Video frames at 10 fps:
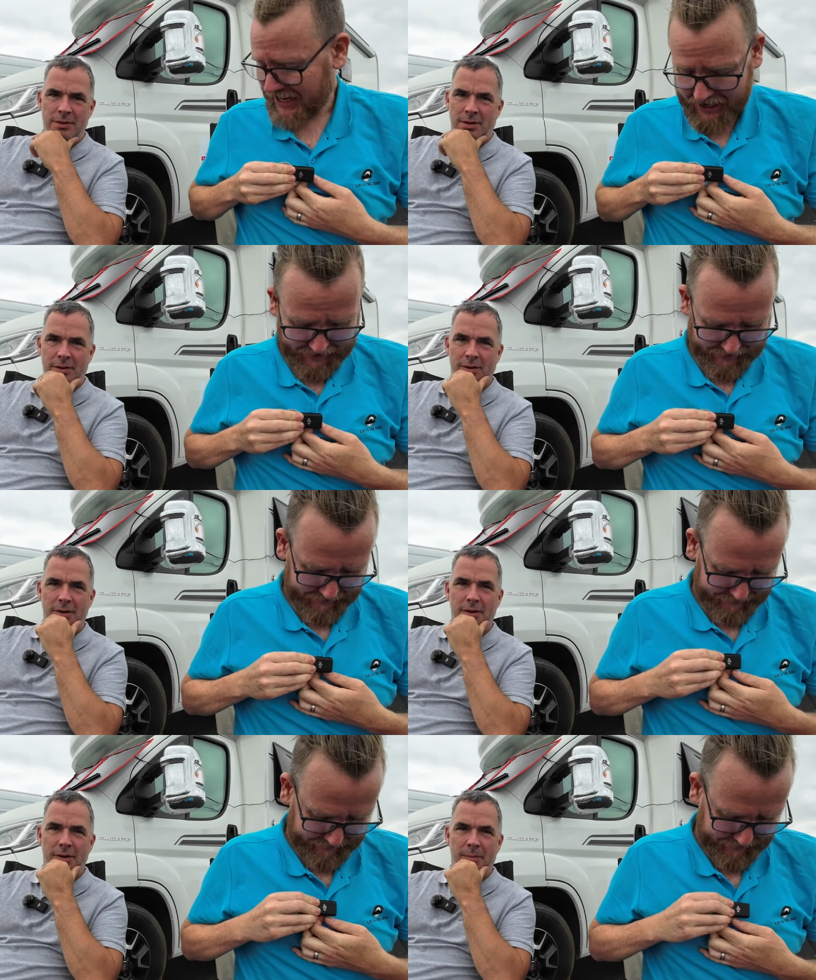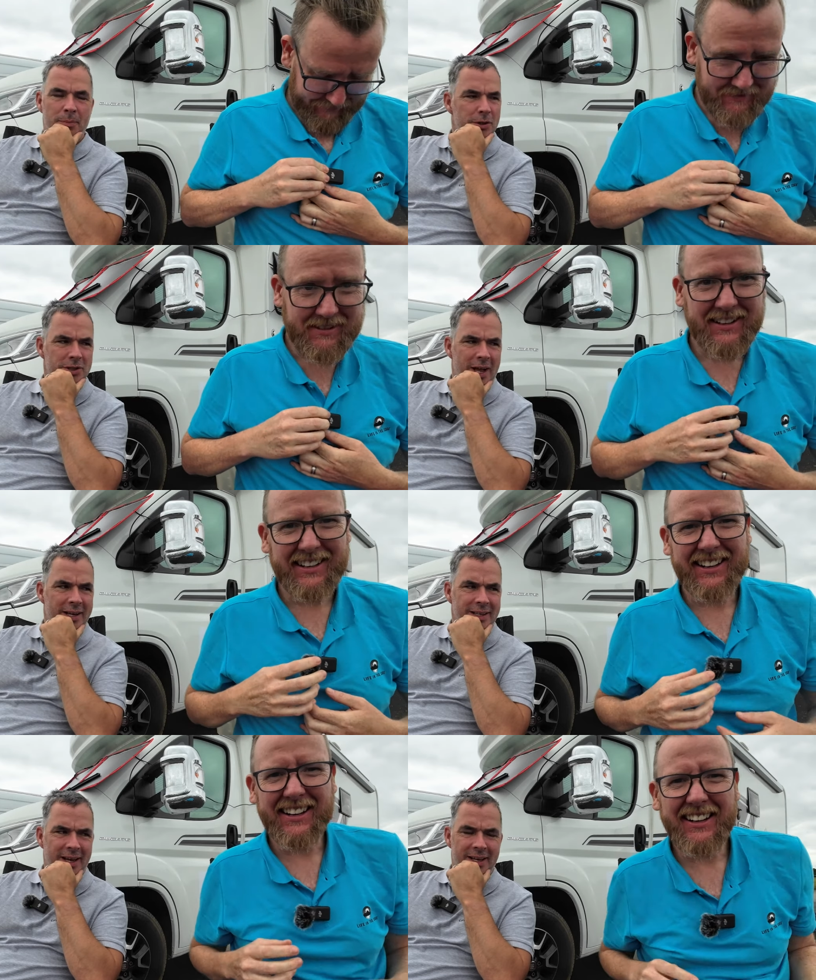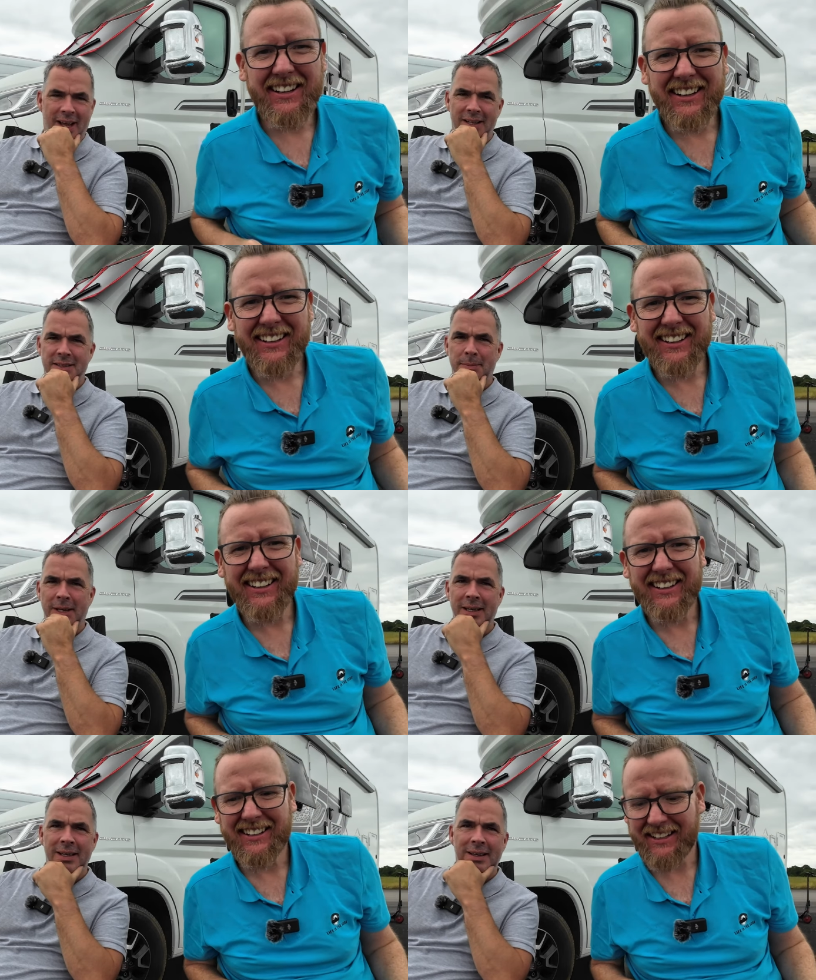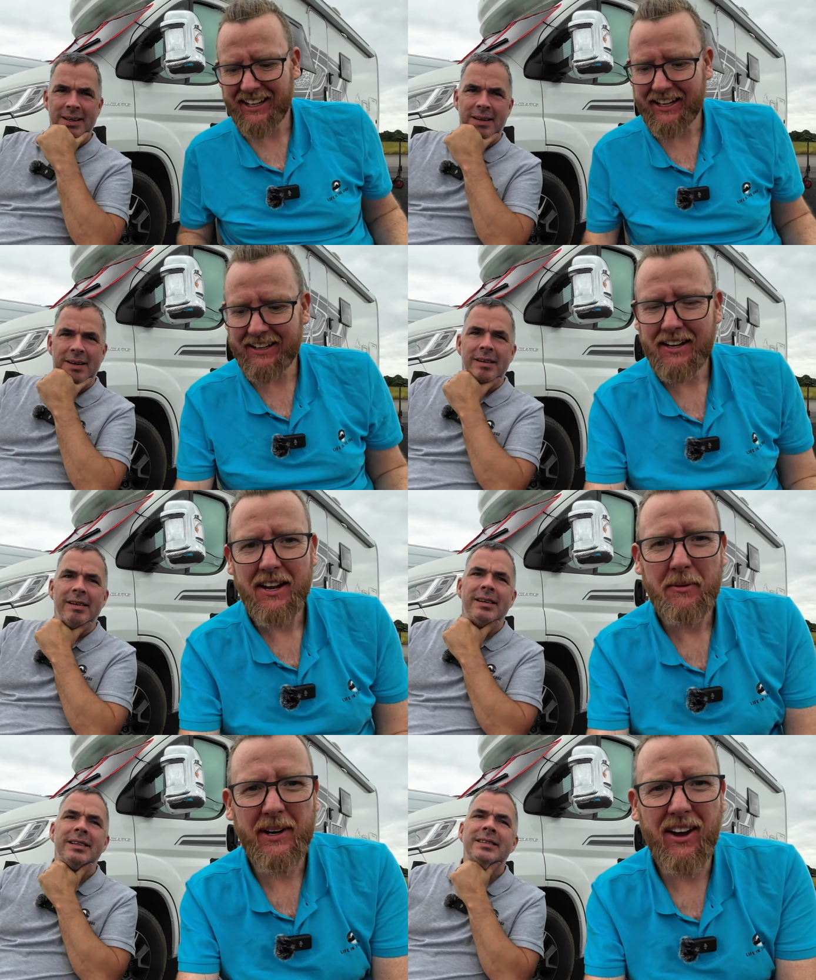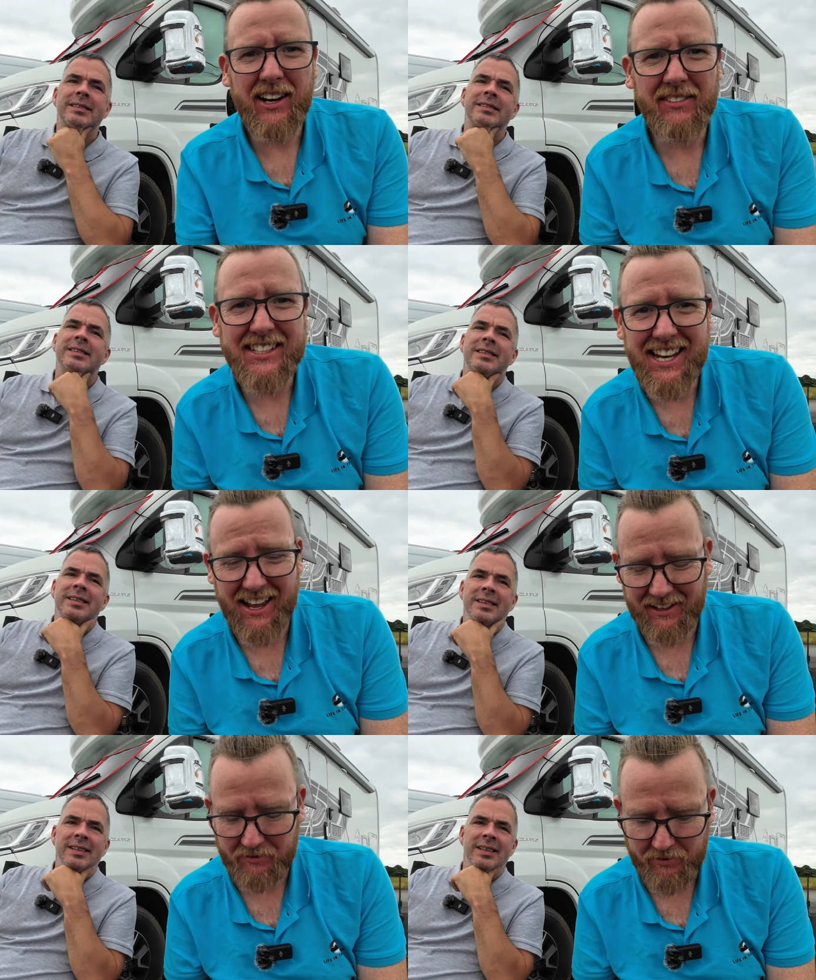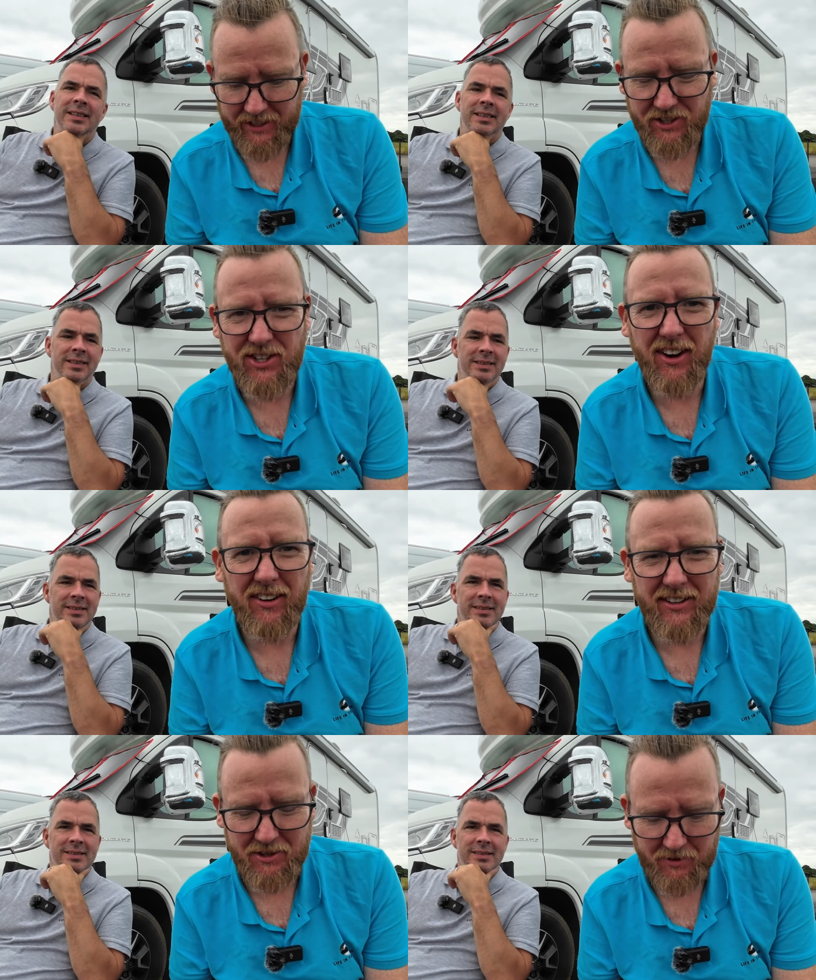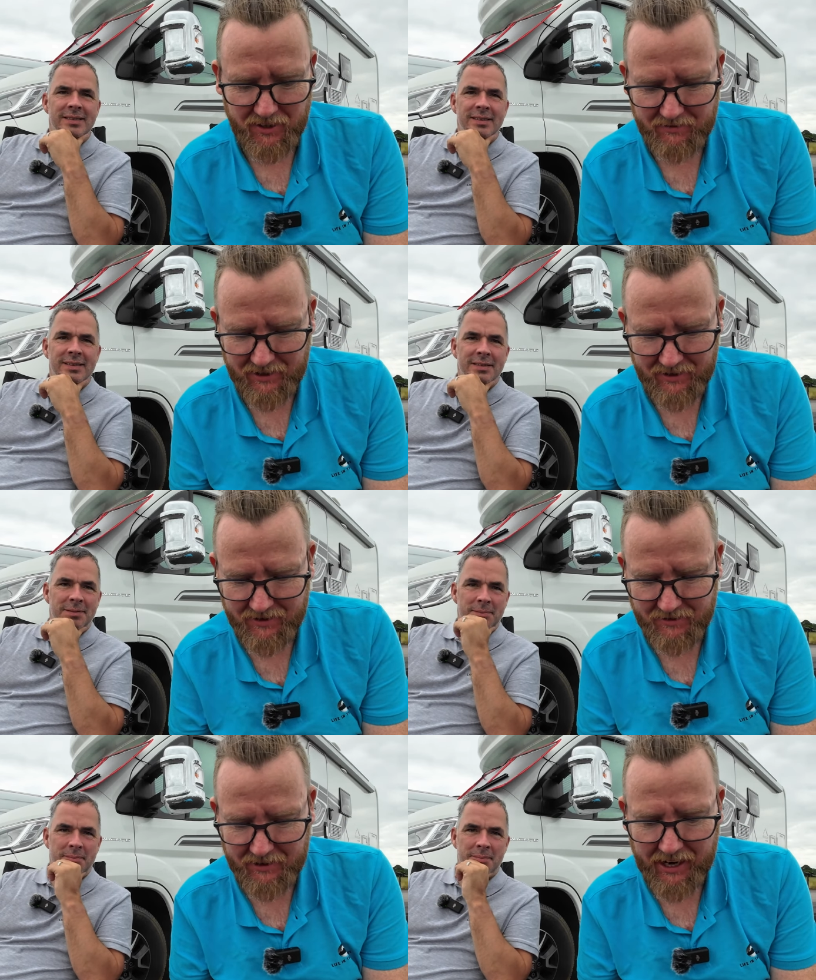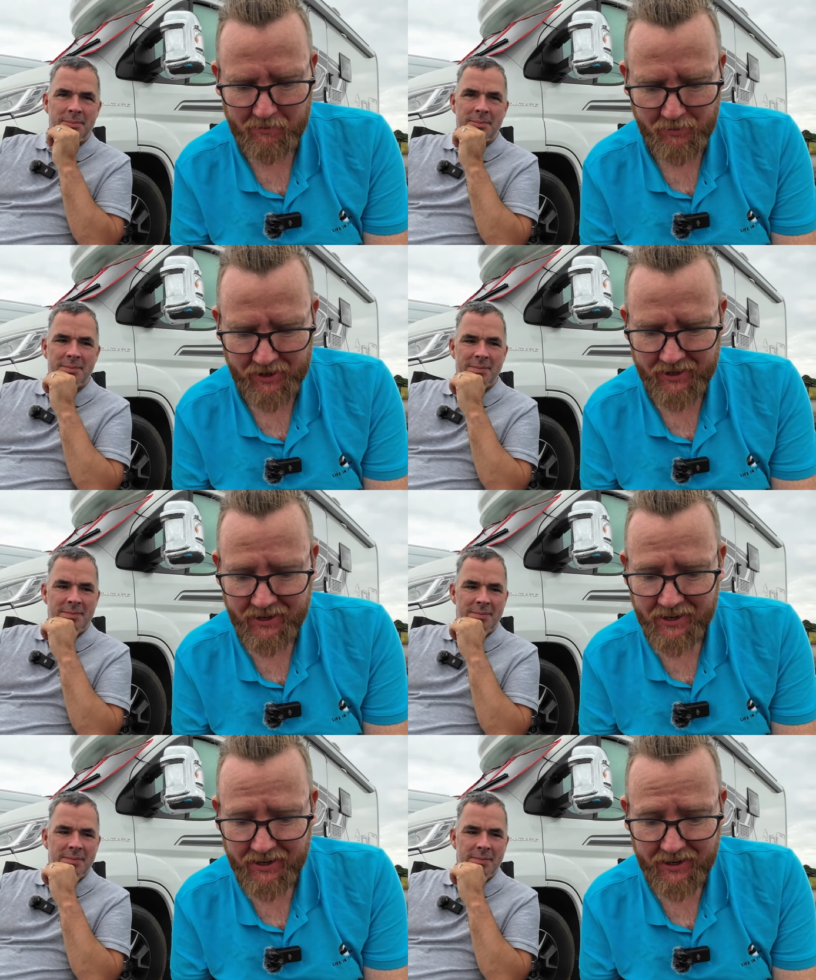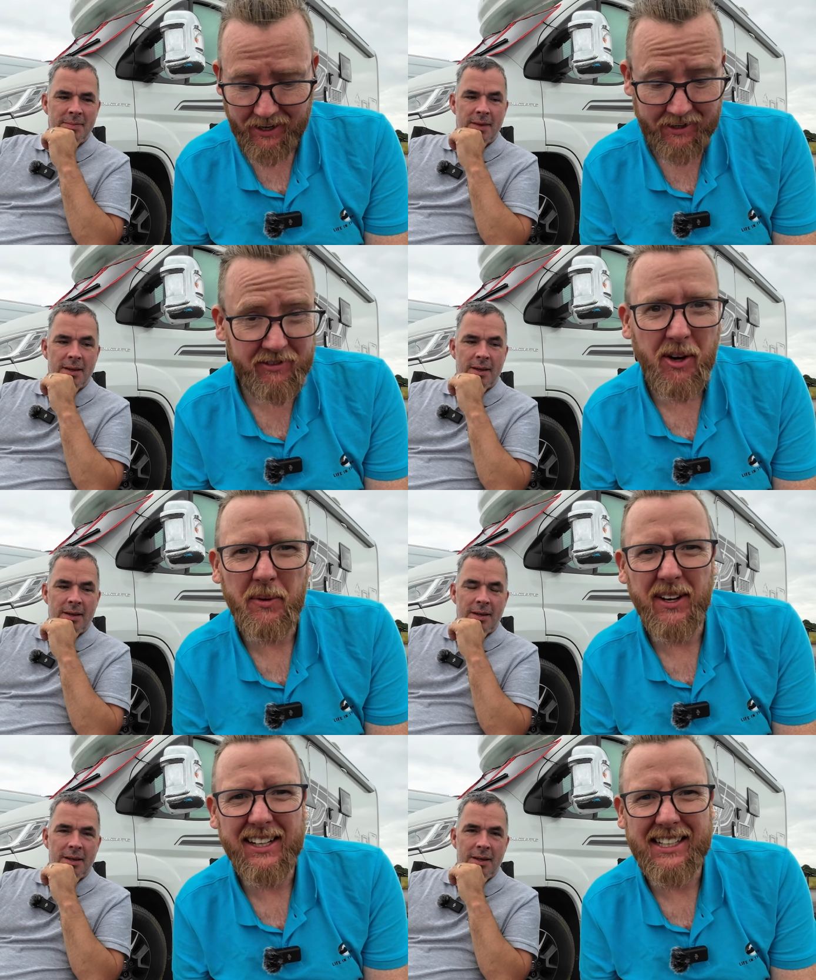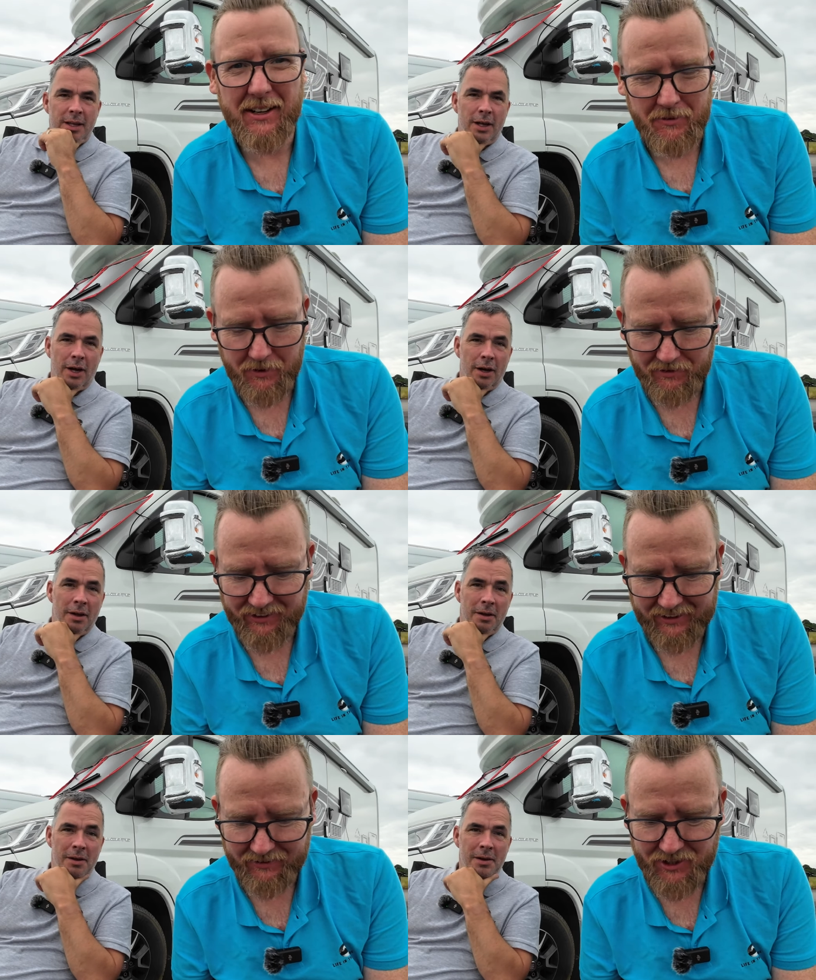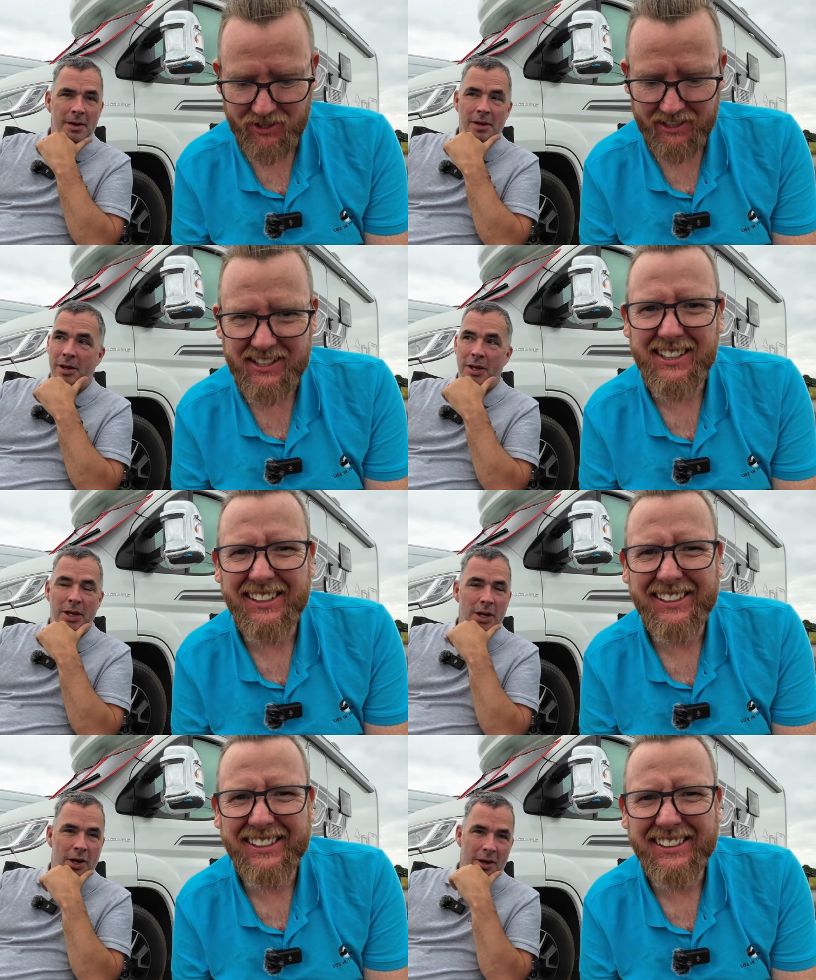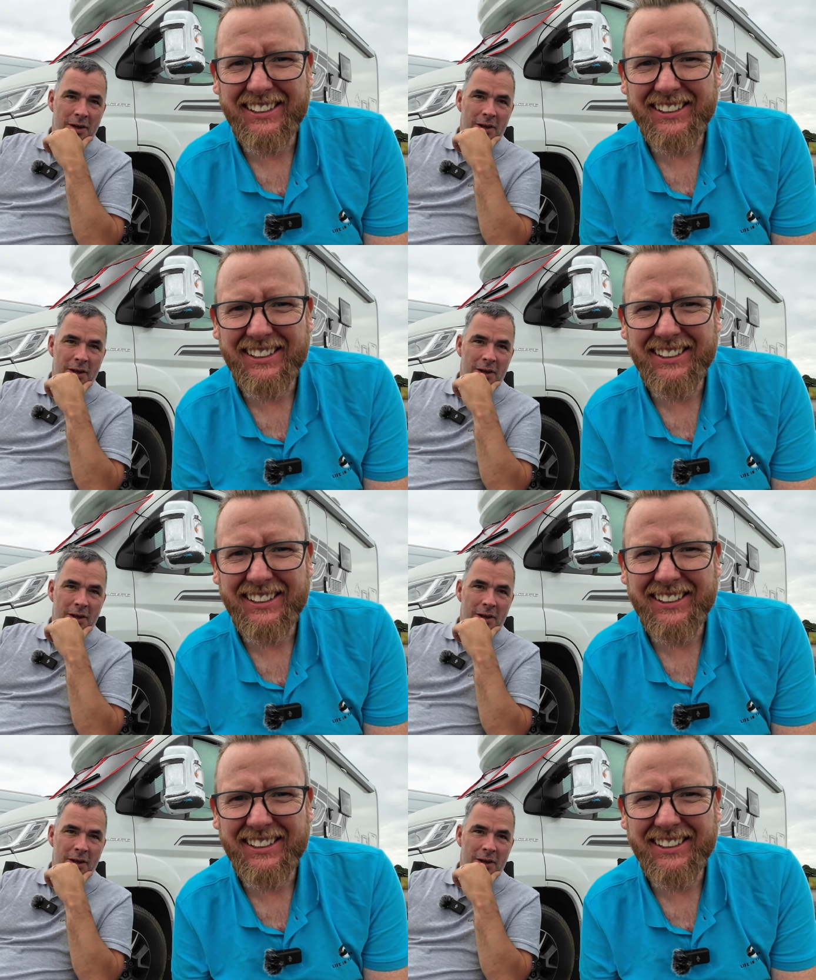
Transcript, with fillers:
Speaker 1: cat.
Speaker 2: much like a dead cat to me. Yeah.
Speaker 1: I can't even tell if we're in shot because we're using this new camera and I've not worked out you know, what the field of vision is. You know,